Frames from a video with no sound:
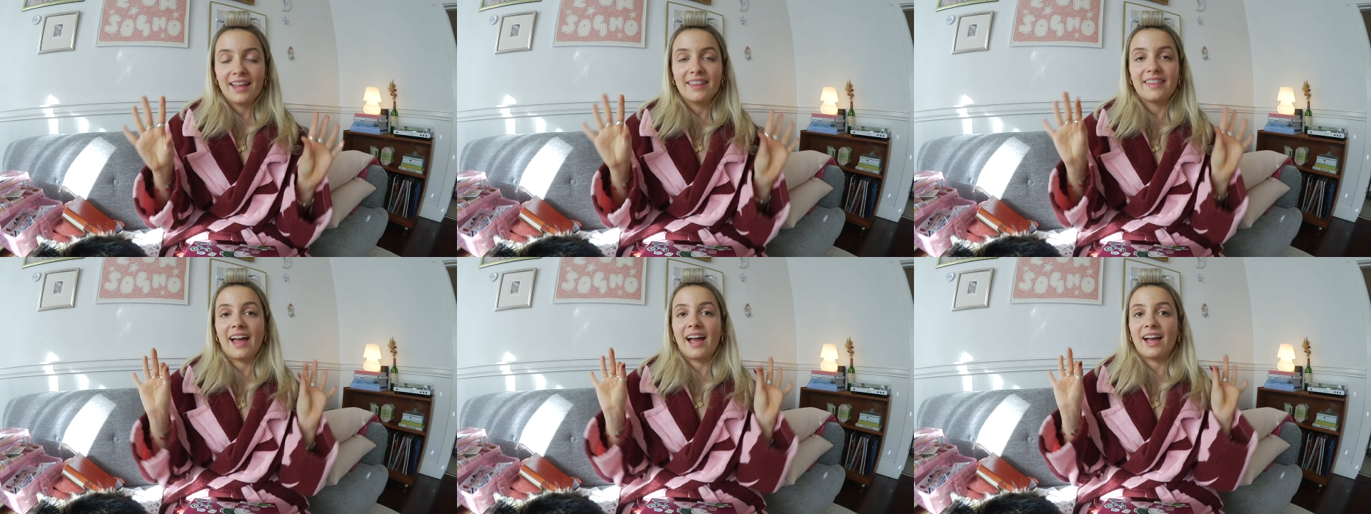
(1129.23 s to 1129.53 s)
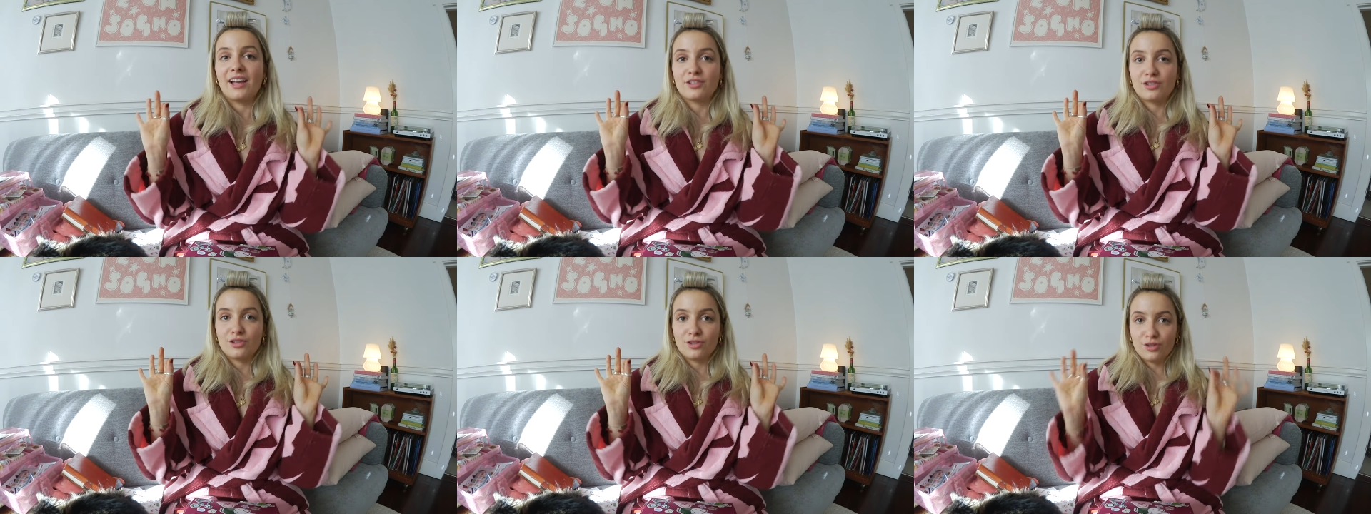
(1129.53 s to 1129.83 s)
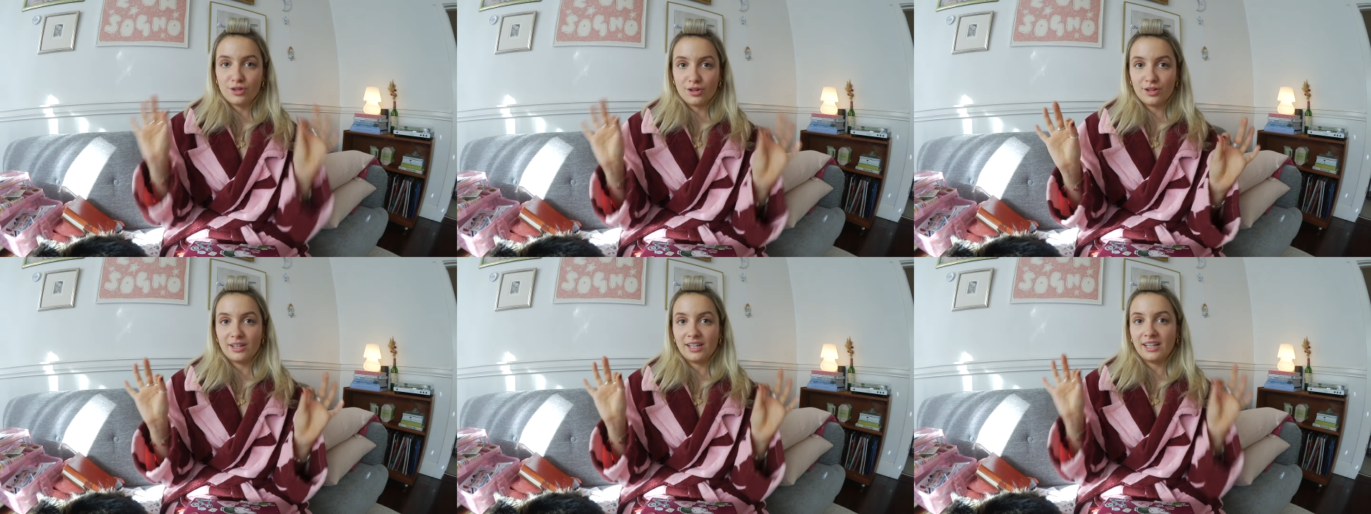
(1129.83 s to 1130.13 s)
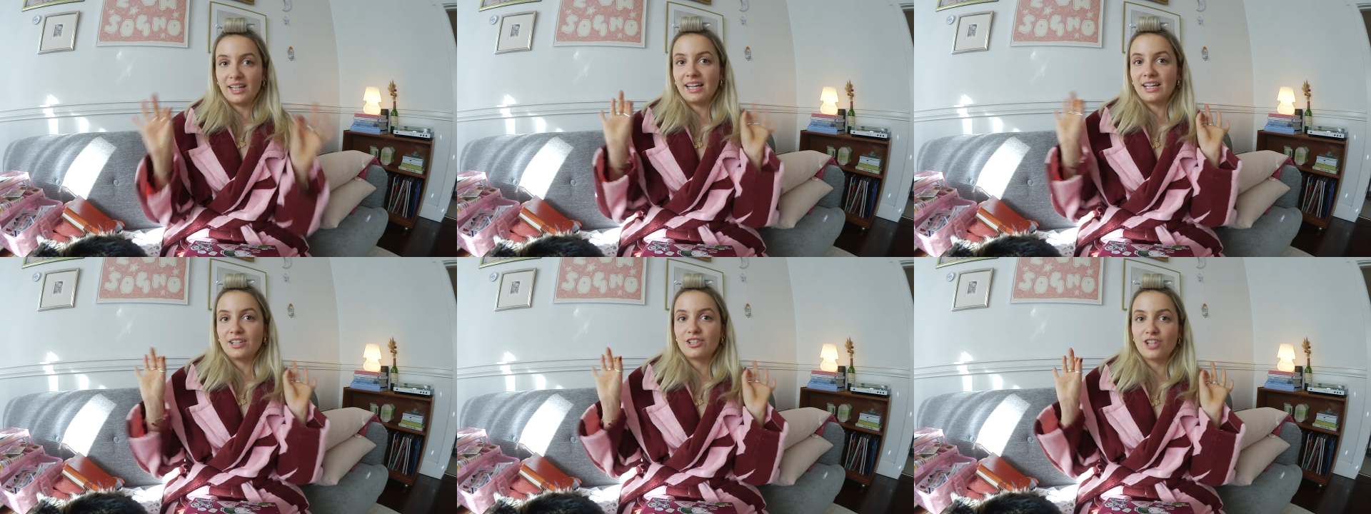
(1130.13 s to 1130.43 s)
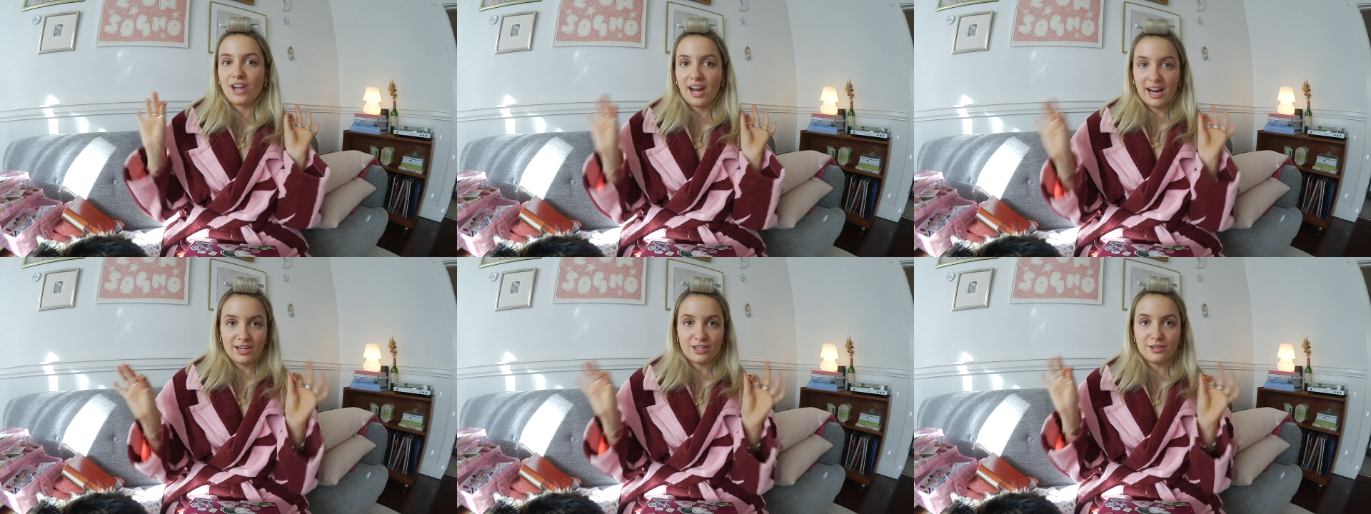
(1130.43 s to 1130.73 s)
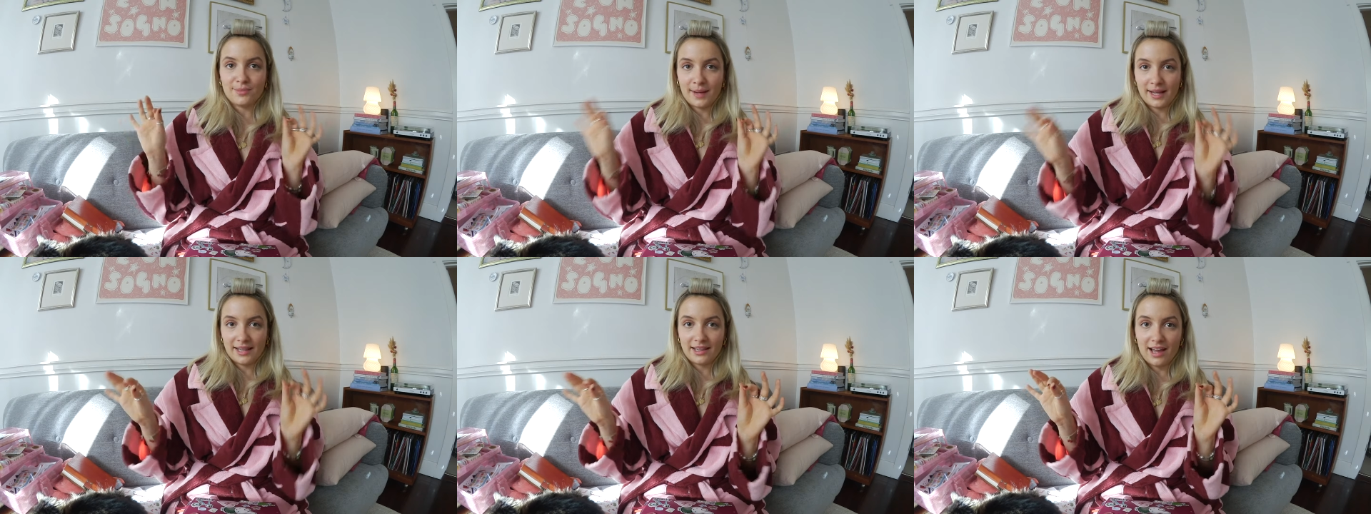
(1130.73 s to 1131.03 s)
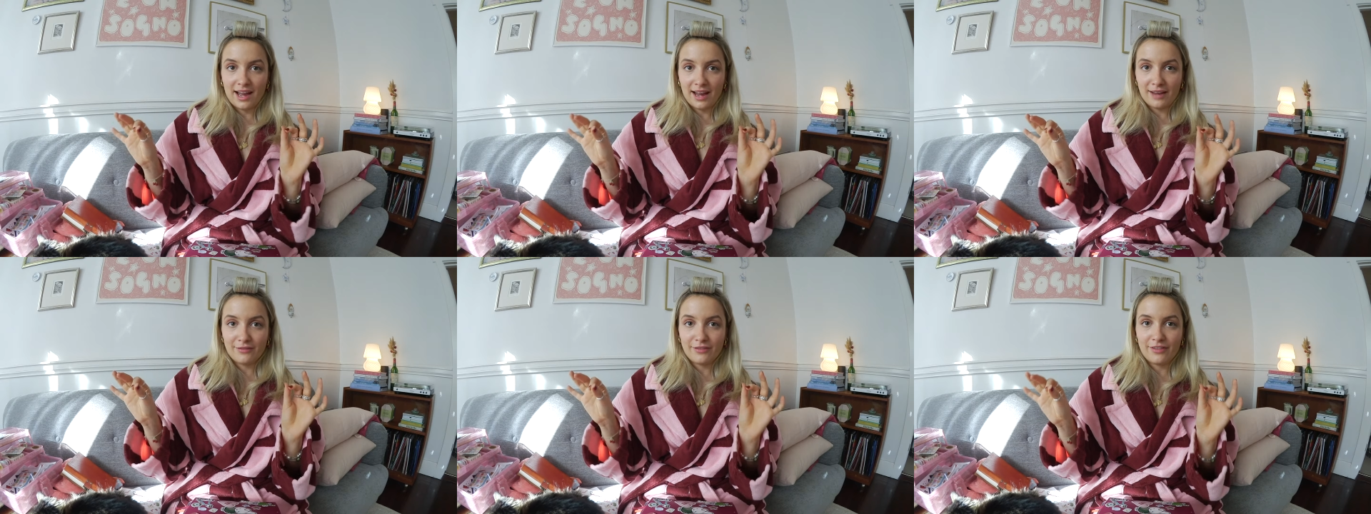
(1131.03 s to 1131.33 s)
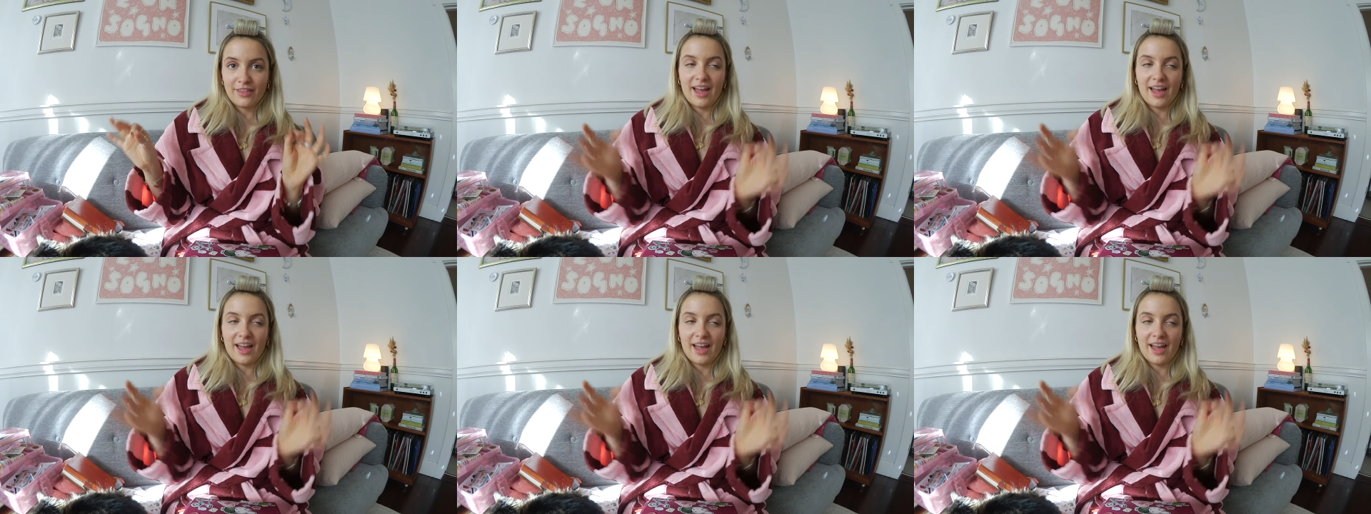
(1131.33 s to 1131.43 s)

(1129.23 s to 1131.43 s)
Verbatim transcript: that has truly changed my life,